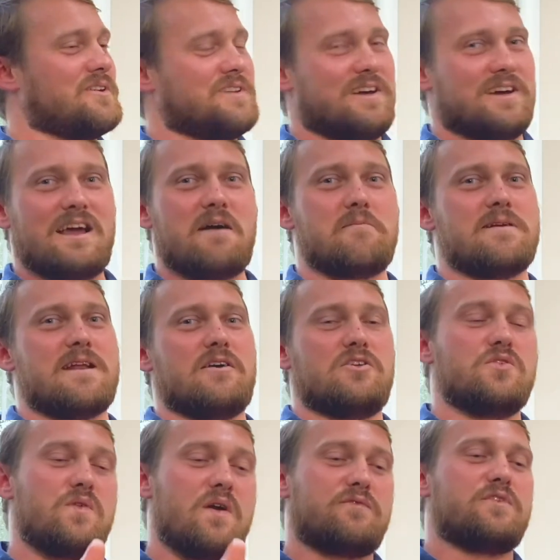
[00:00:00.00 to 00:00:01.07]
Good luck coming out.
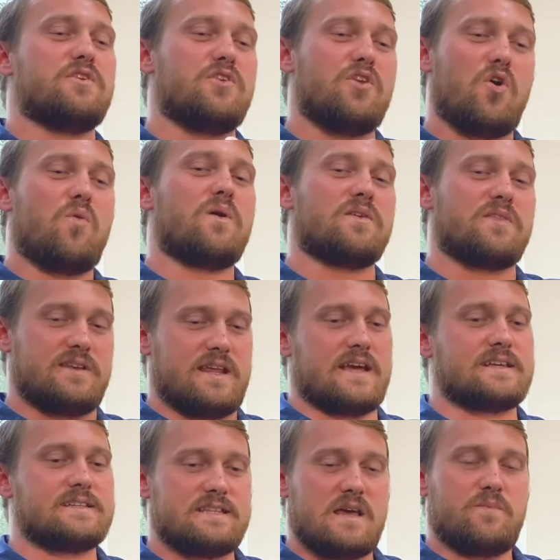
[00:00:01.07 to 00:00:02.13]
You have to know where the
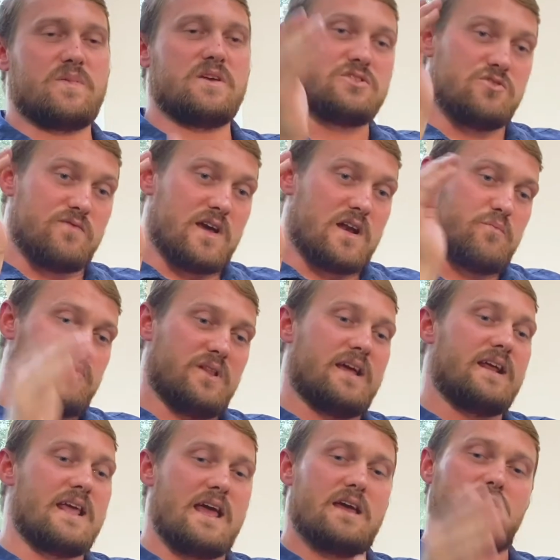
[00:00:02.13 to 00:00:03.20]
next step is. You've got to
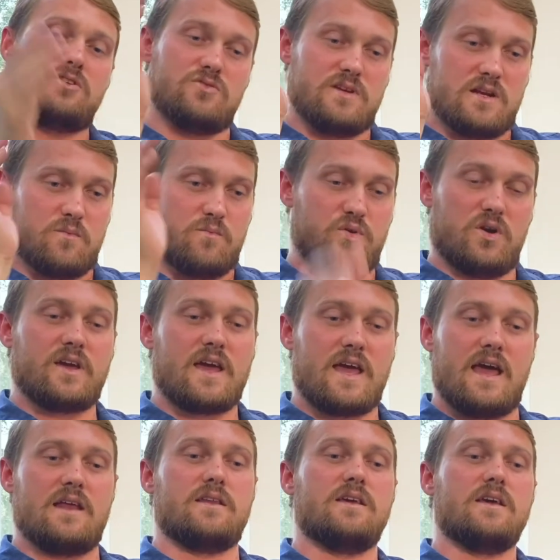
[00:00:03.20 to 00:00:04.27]
plan ahead. You need to book
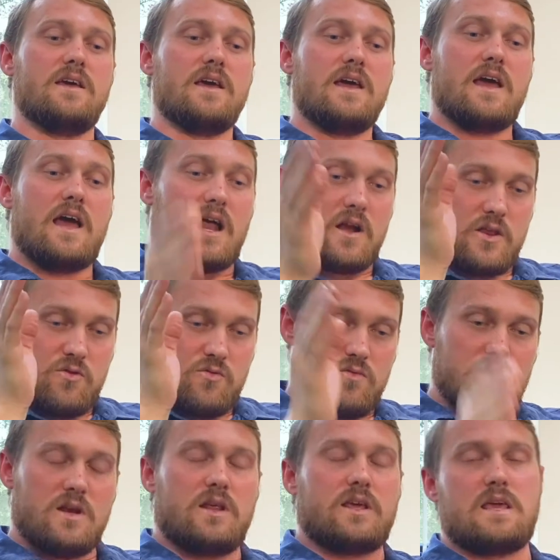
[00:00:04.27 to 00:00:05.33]
ahead, and you
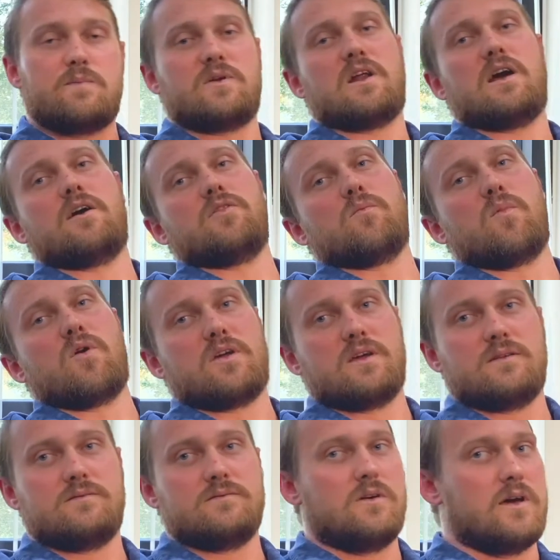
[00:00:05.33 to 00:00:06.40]
need to keep an eye on the
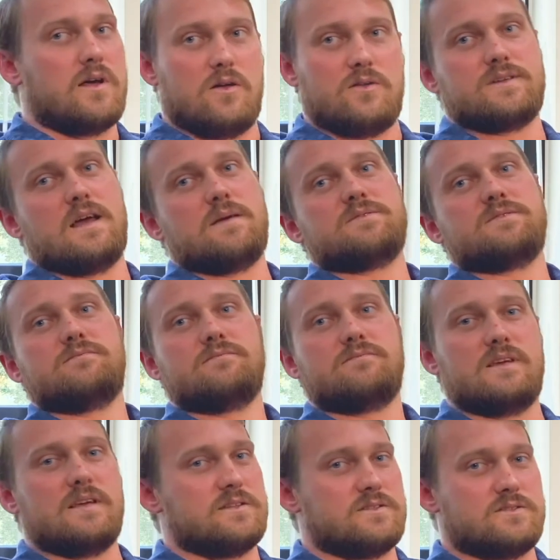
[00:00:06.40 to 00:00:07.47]
market at all times.
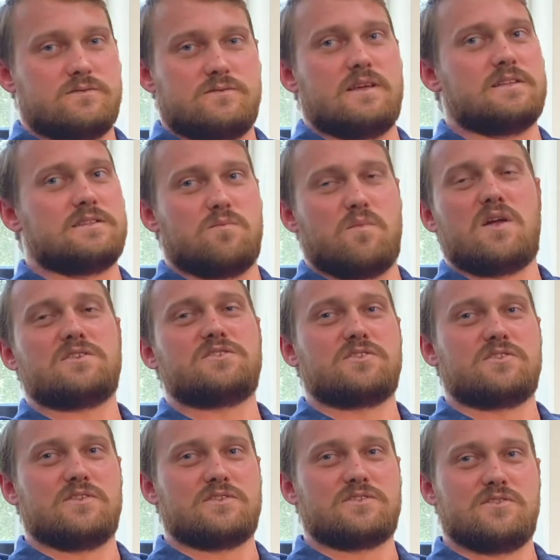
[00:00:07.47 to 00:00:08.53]
It's a
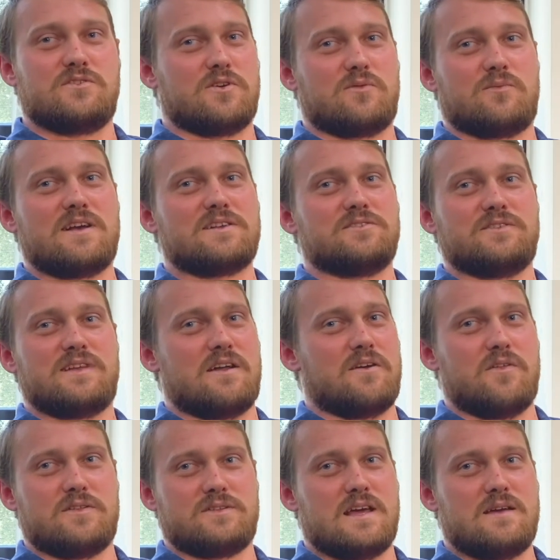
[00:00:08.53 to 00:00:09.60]
monster that you're going to wrestle down
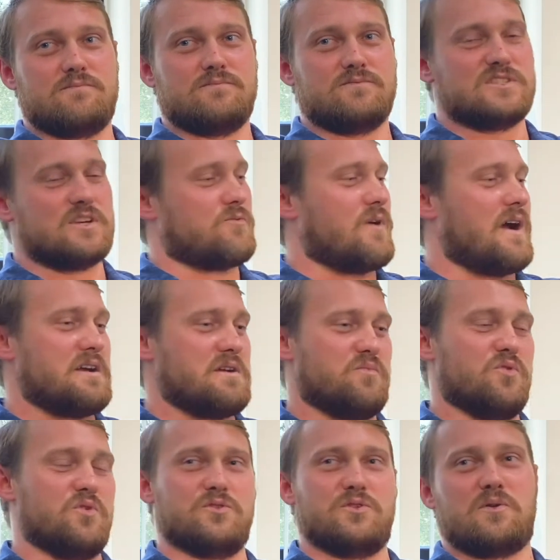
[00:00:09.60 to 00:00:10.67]
all the time. It's like riding a
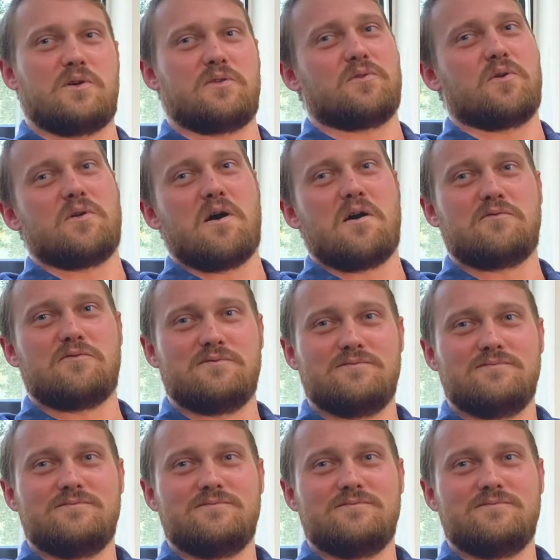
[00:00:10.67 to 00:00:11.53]
bull. Don't get thrown off.